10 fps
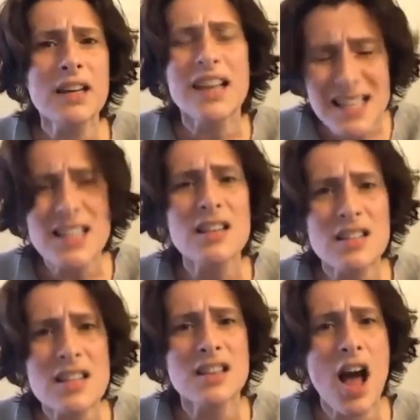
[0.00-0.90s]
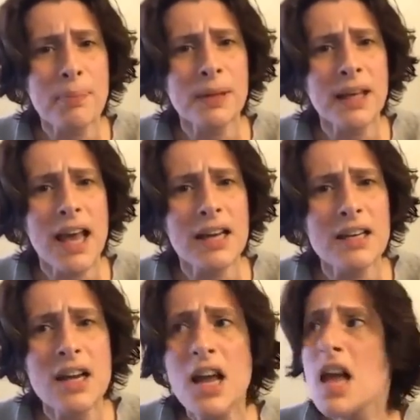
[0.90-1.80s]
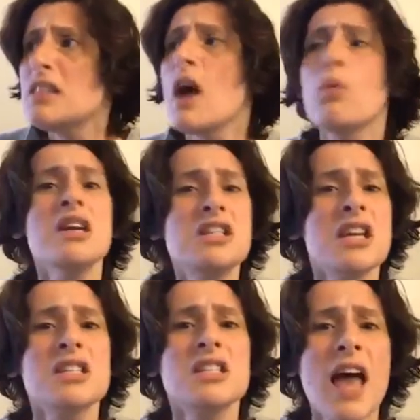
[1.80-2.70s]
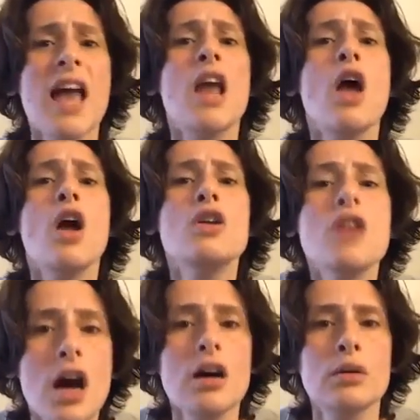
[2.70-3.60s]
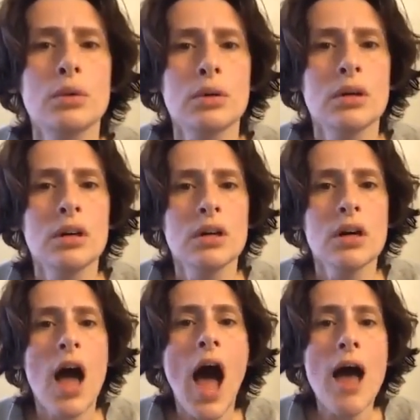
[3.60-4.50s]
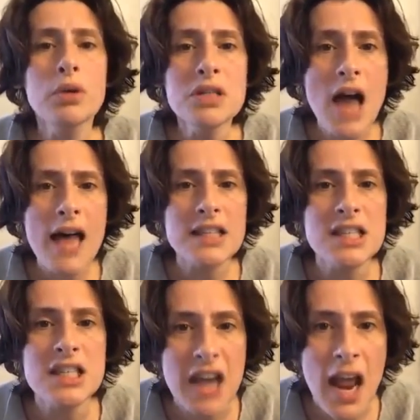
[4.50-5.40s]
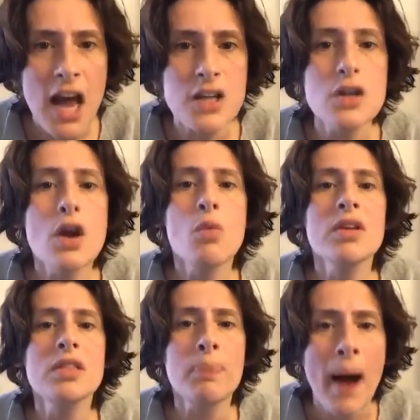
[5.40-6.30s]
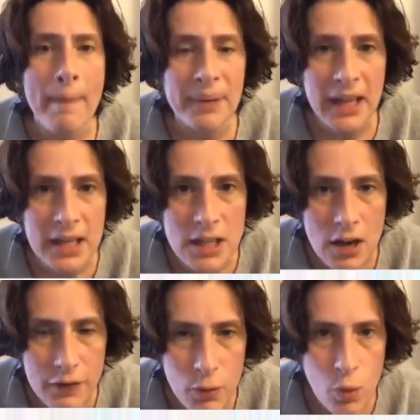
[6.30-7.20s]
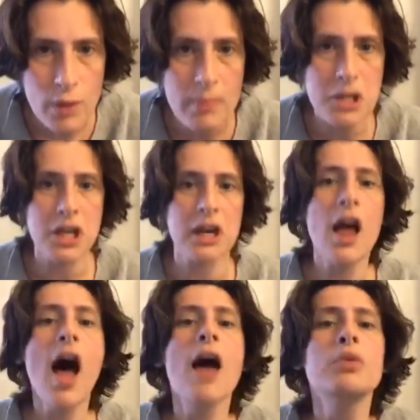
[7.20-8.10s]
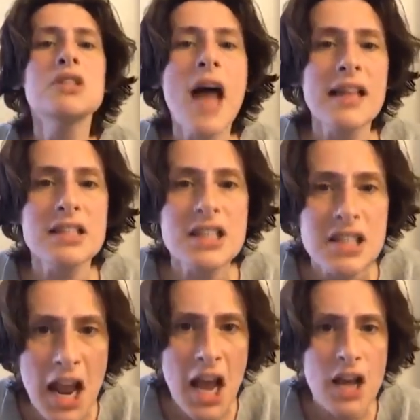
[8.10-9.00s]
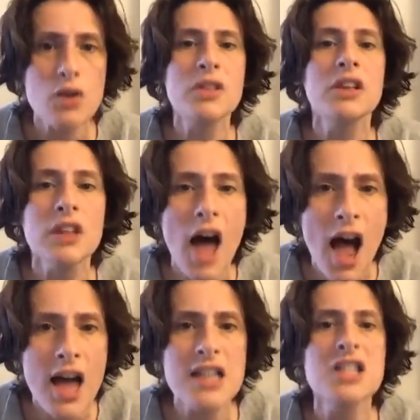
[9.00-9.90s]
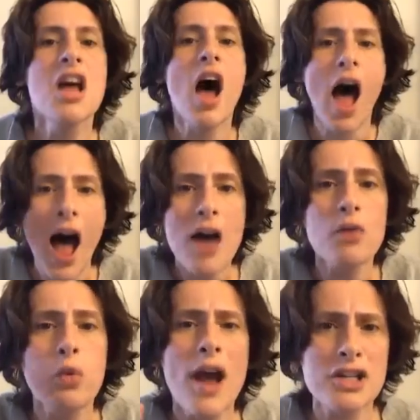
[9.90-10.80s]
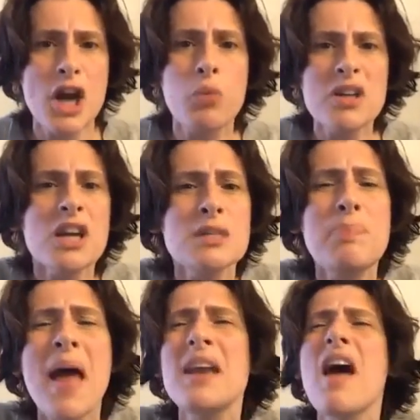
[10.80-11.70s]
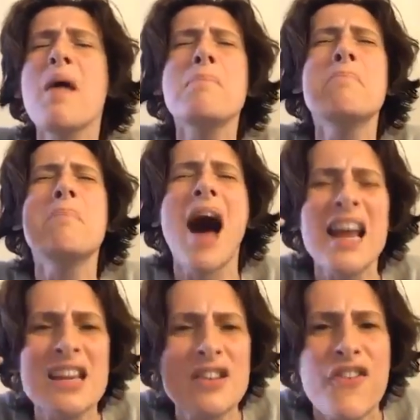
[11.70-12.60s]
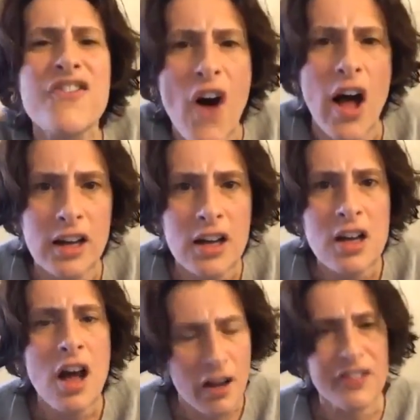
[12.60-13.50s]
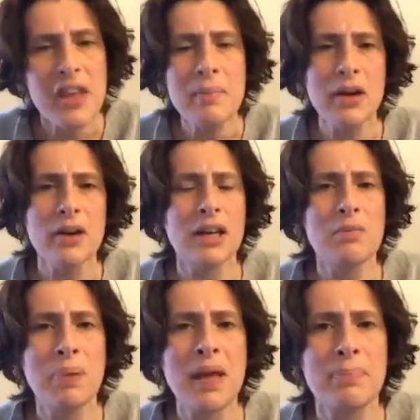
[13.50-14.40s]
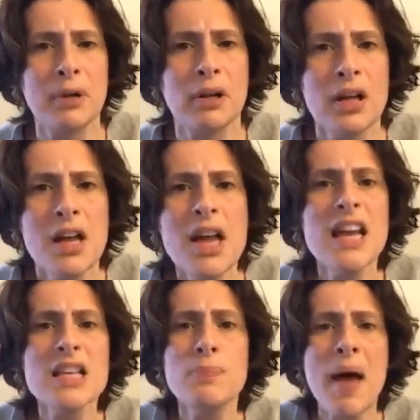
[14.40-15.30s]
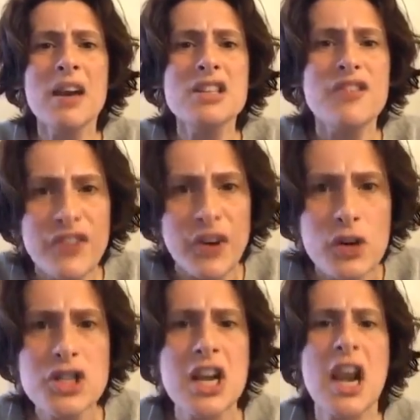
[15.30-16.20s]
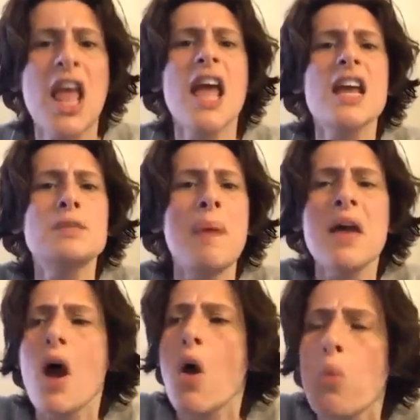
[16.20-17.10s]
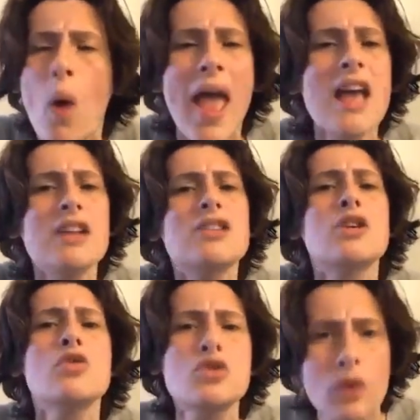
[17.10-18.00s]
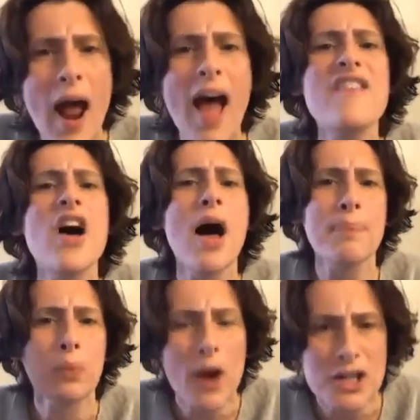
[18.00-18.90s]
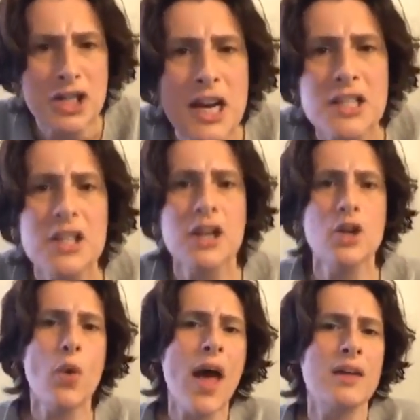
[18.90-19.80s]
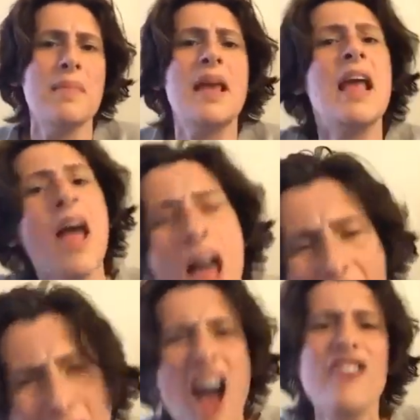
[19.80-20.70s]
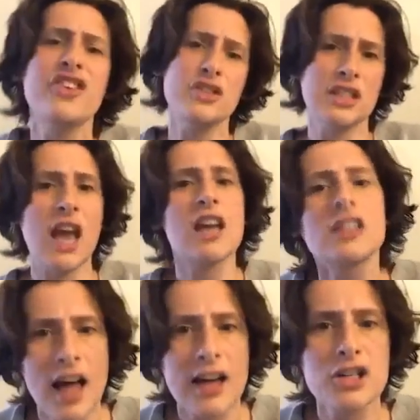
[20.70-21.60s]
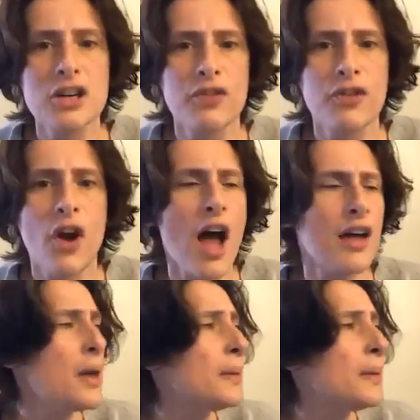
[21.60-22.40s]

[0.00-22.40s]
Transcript: Is it this complicated that we just say, no, I will not stand with the propaganda of the war machine. I will not stand with the lies on Russia, which has been a mind fuck of the American people. It has been a diversion. It has been a way to drive up Russia as the new enemy, obfuscate election fraud,